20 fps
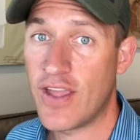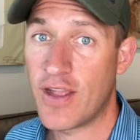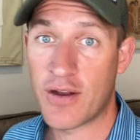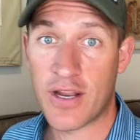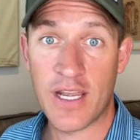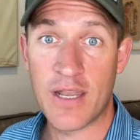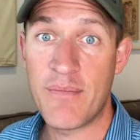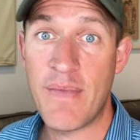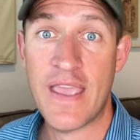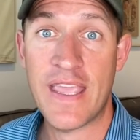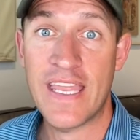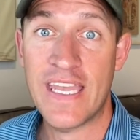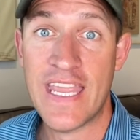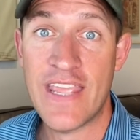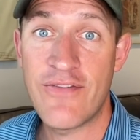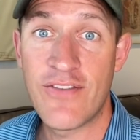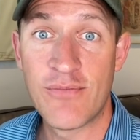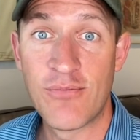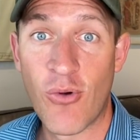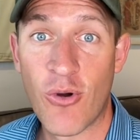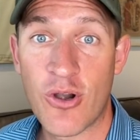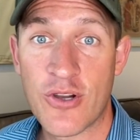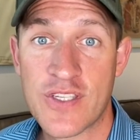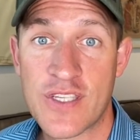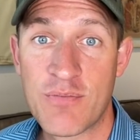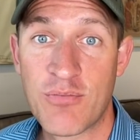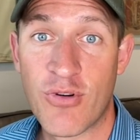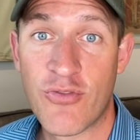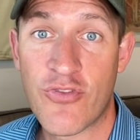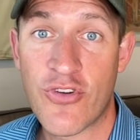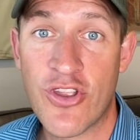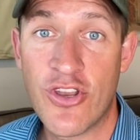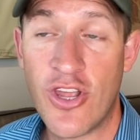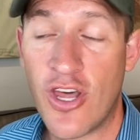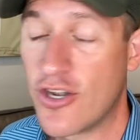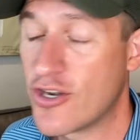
They're gonna make it even more simple for you to